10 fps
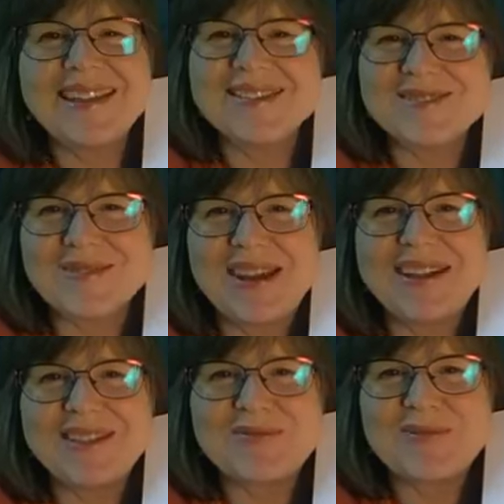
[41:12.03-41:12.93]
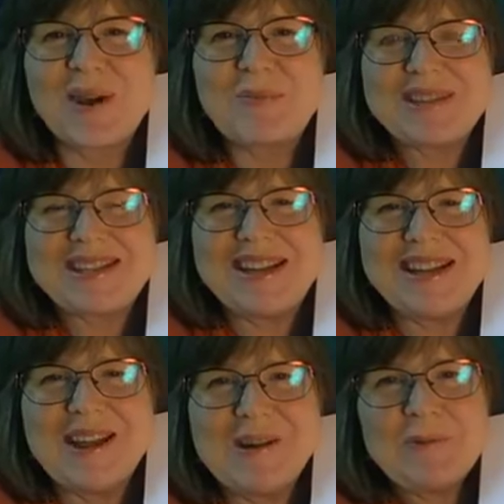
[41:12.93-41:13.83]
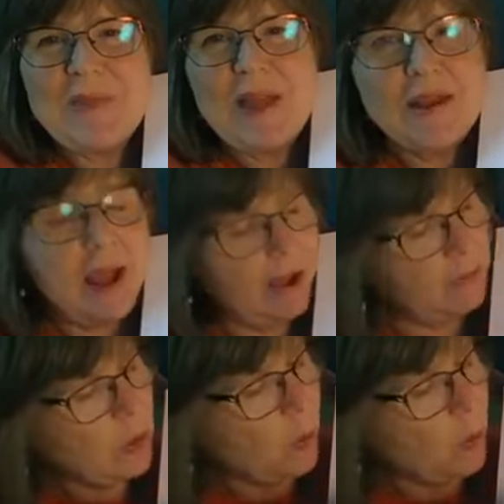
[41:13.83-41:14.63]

can drink the frappuccino. Now, if